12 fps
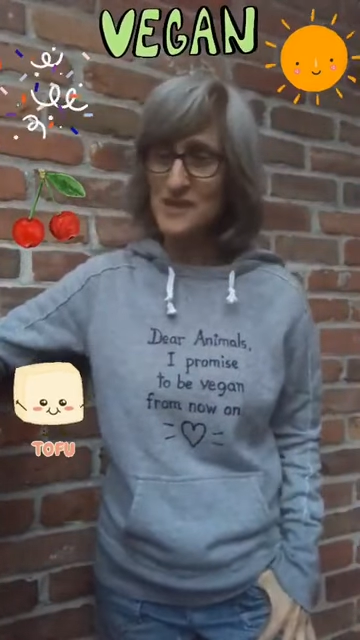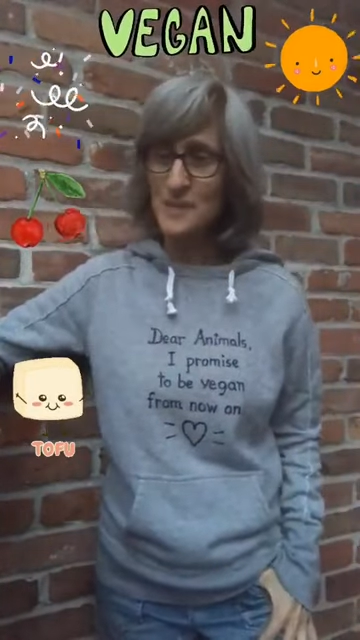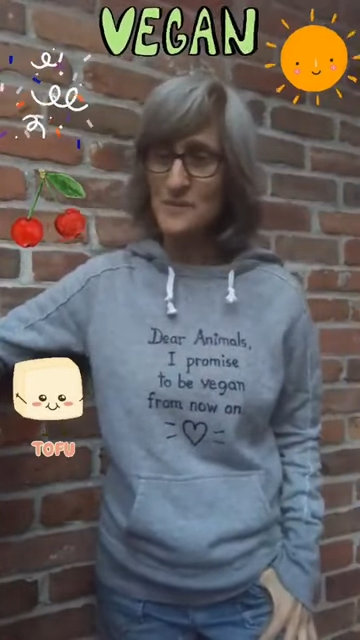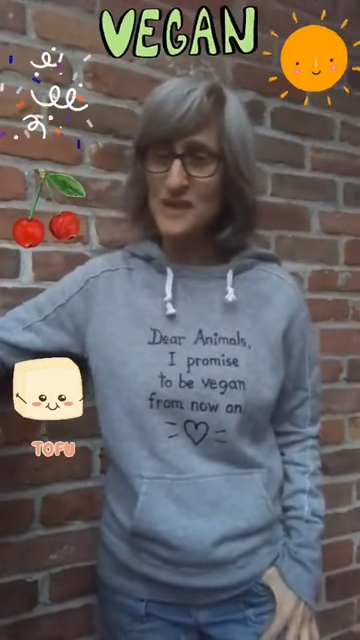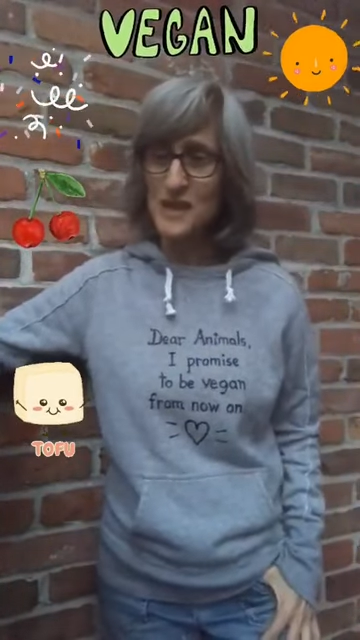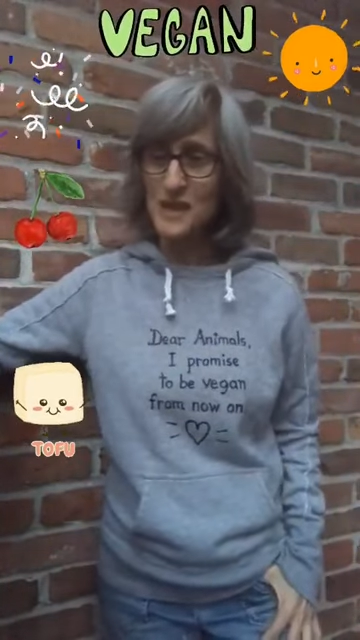I
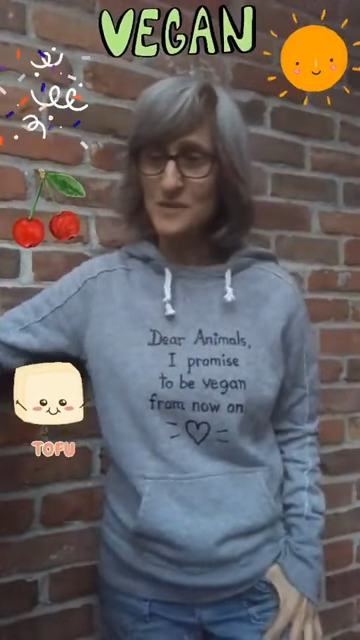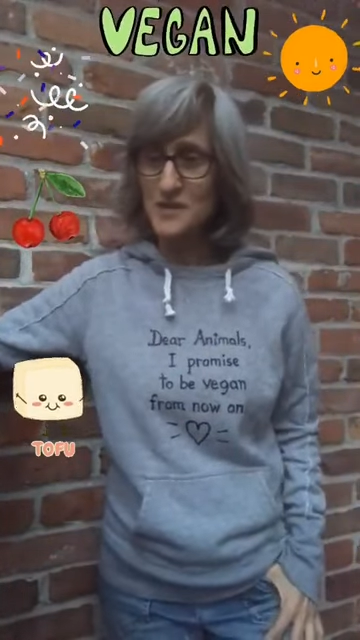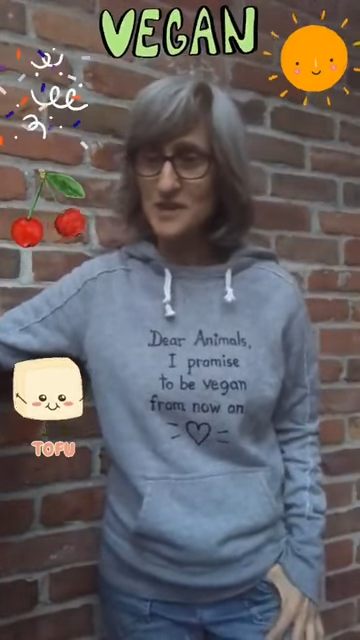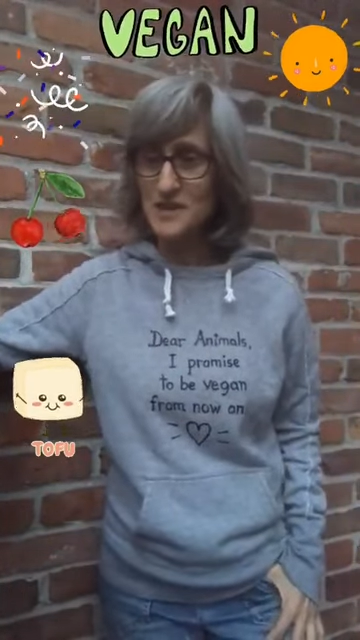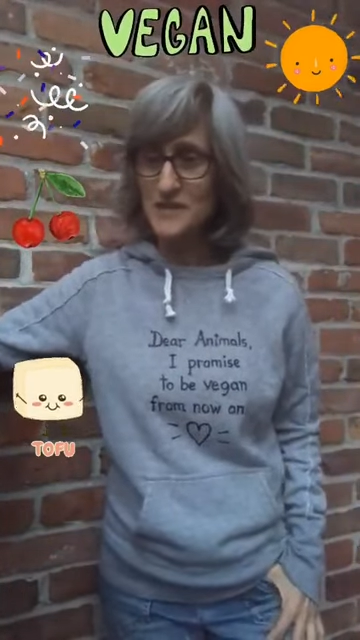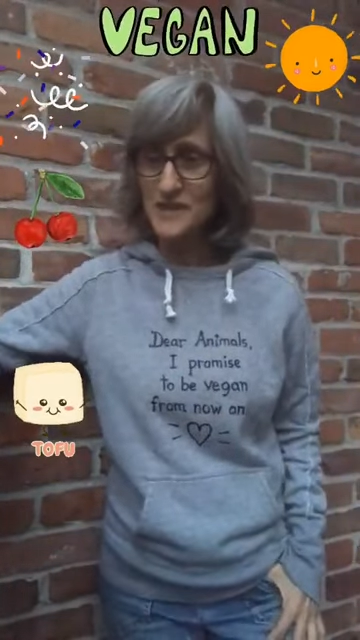became
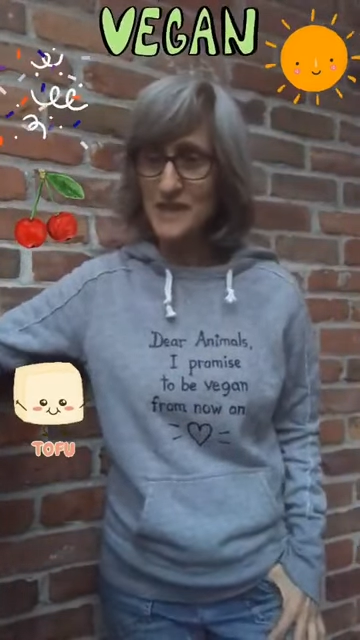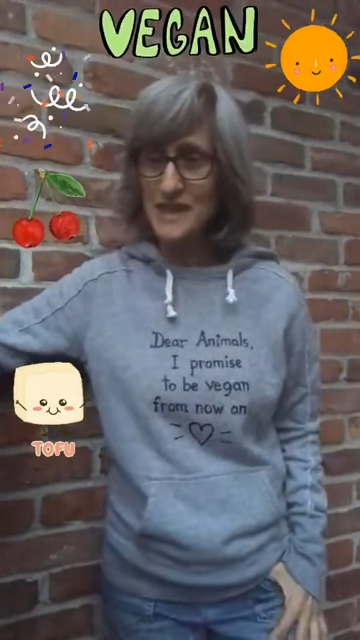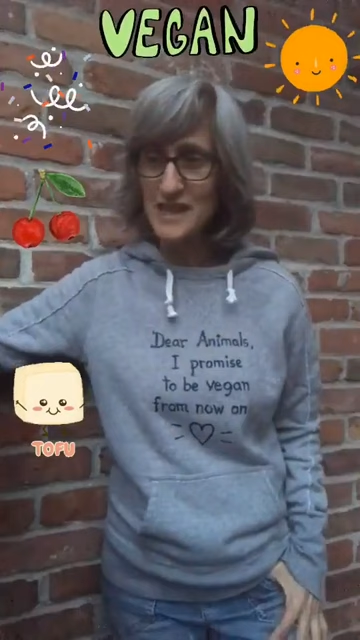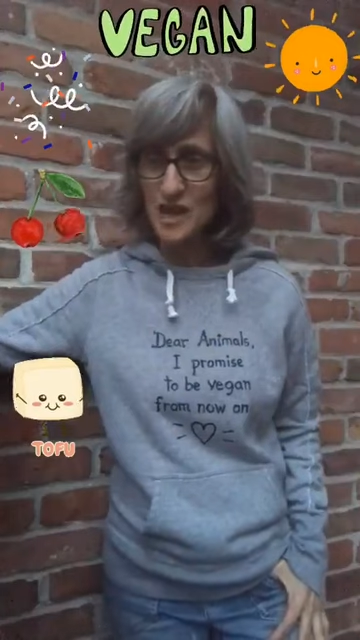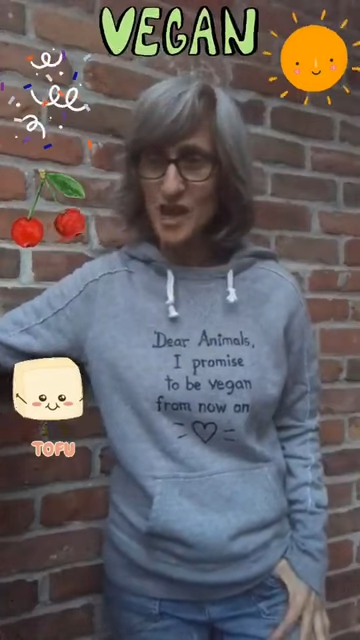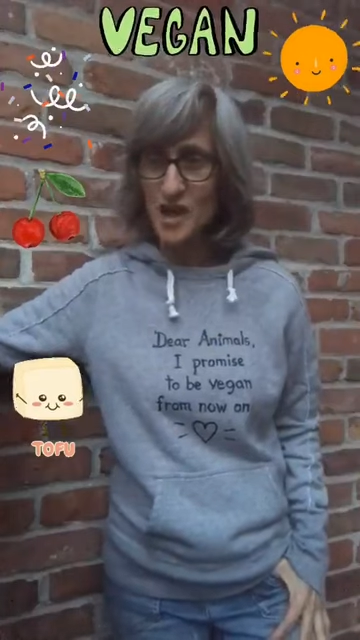
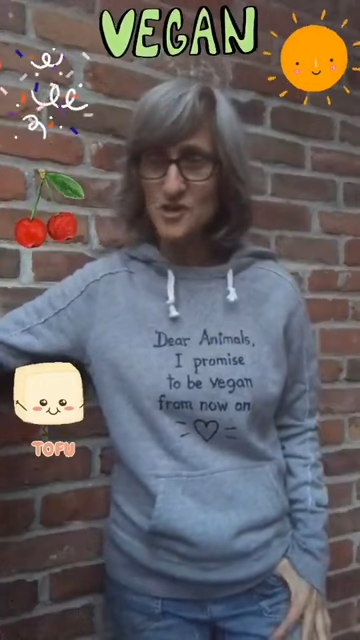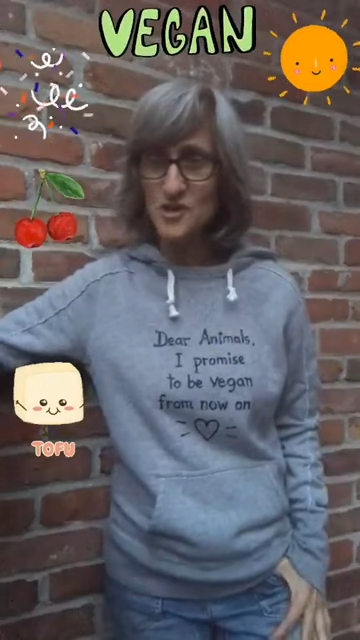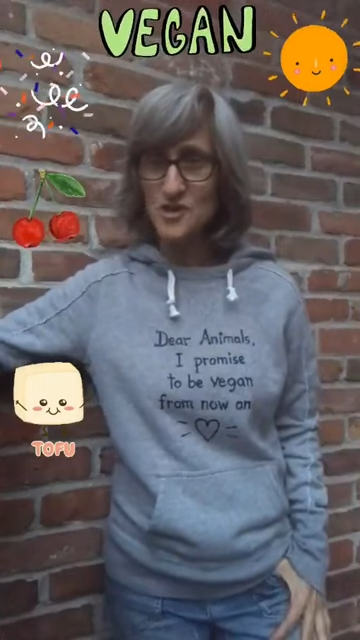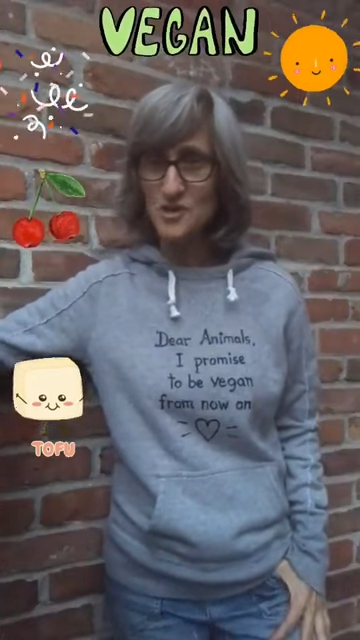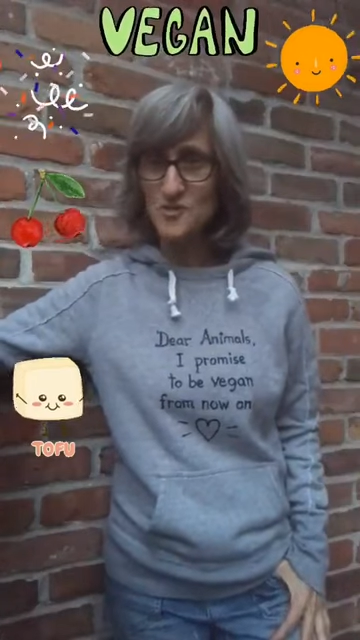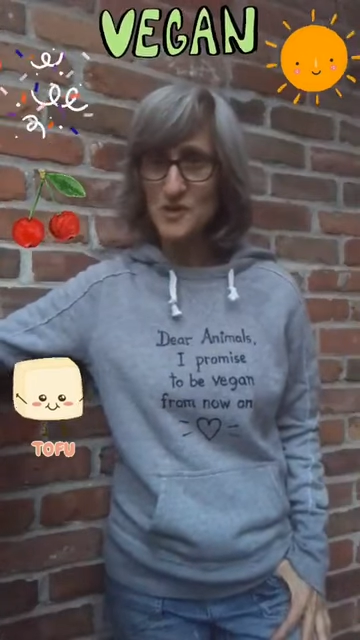vegan on
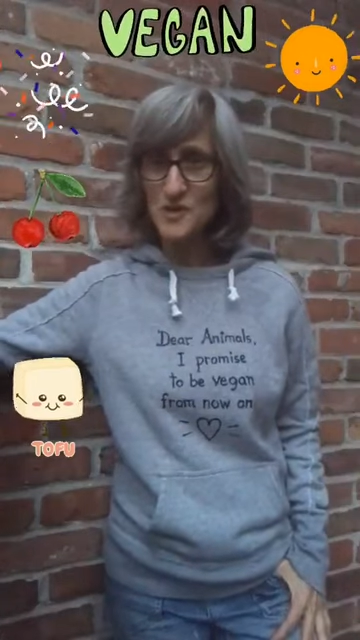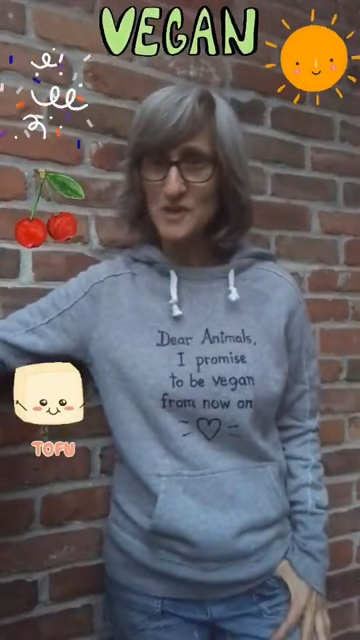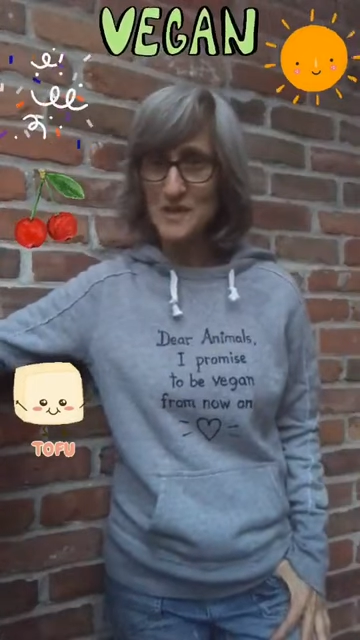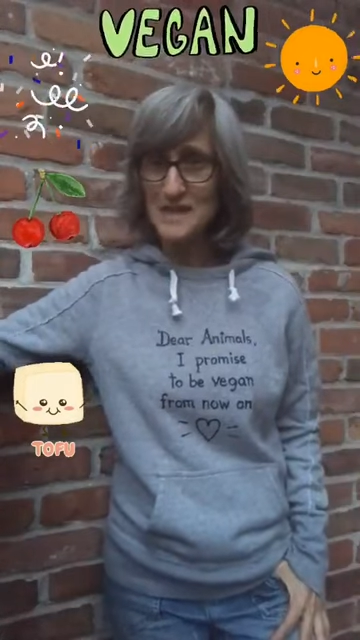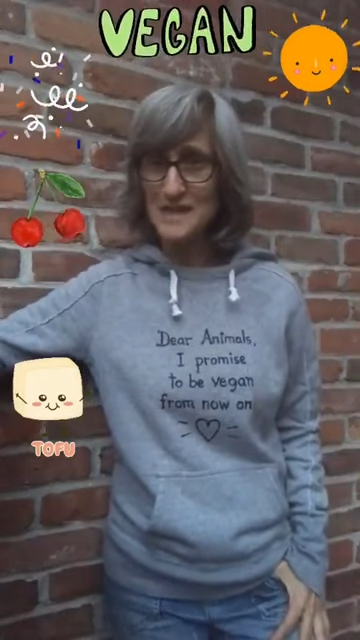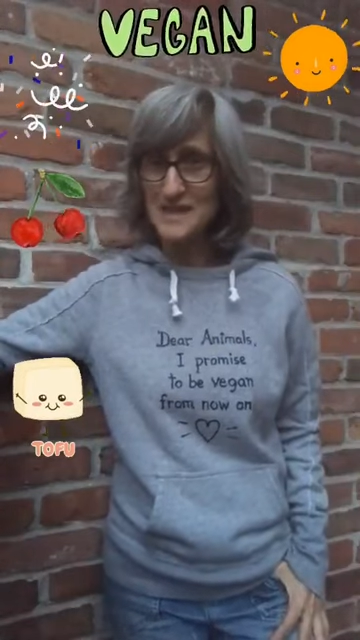June
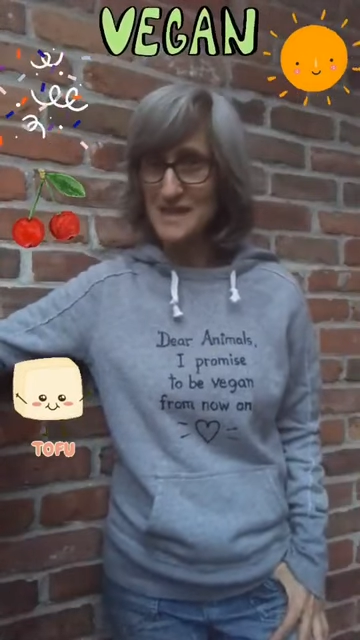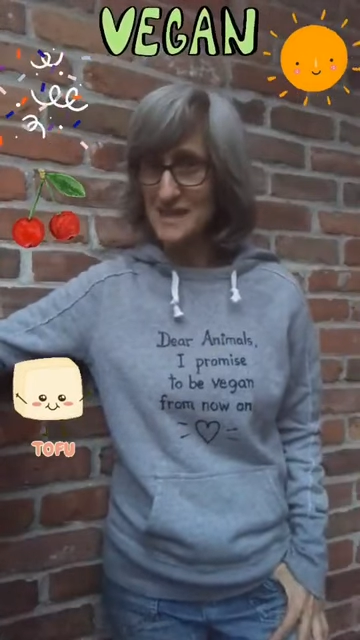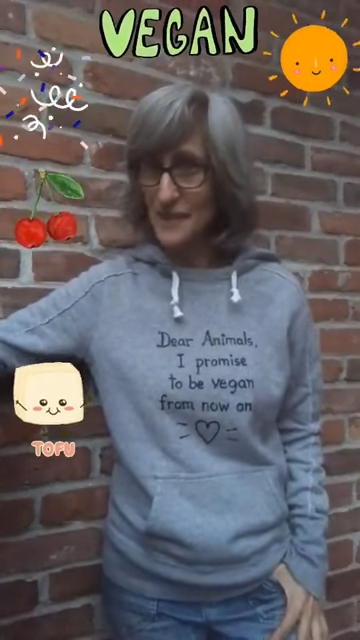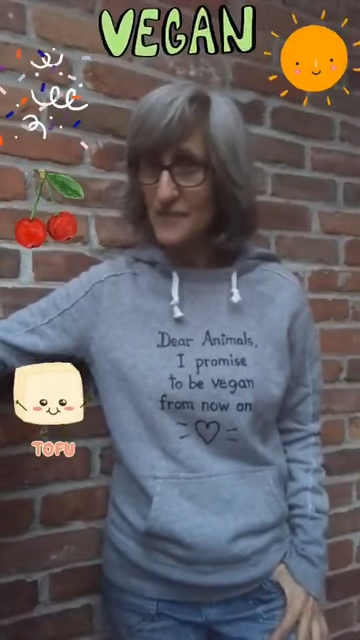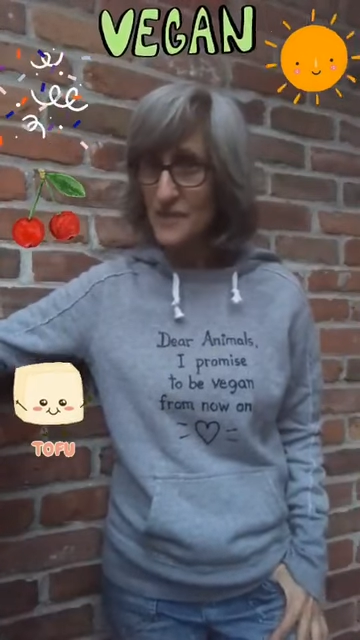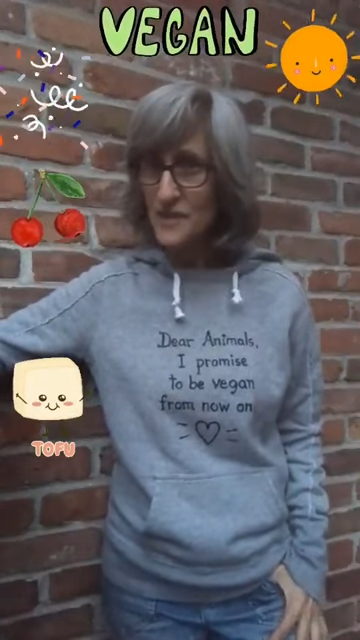
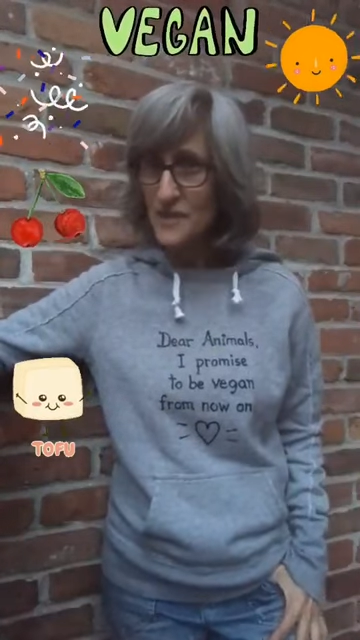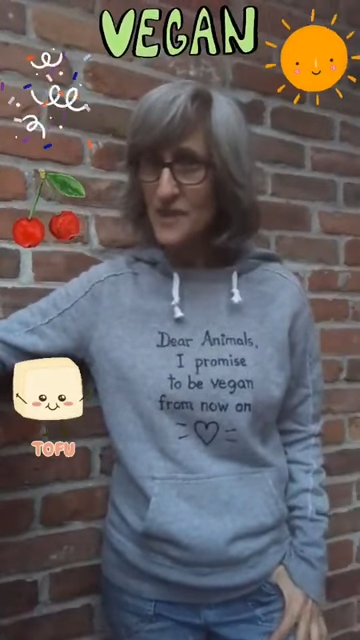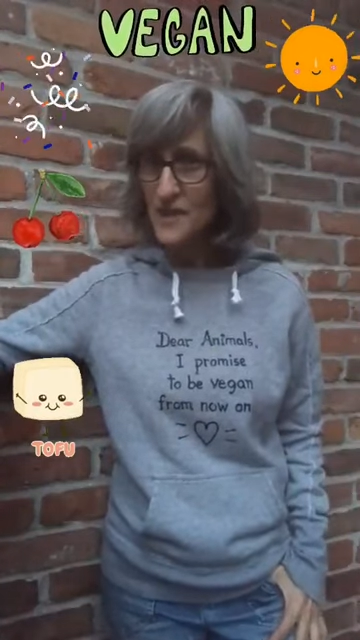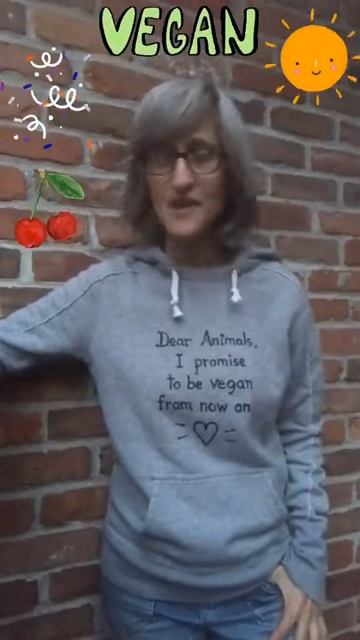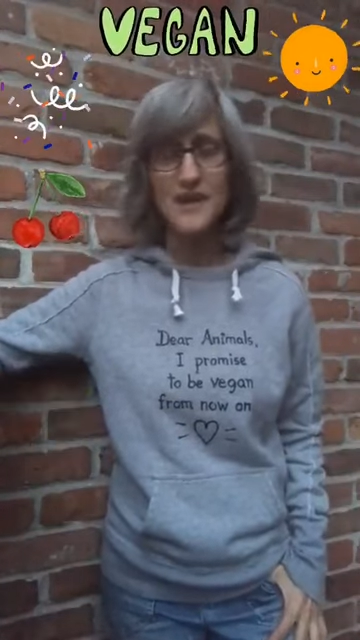27th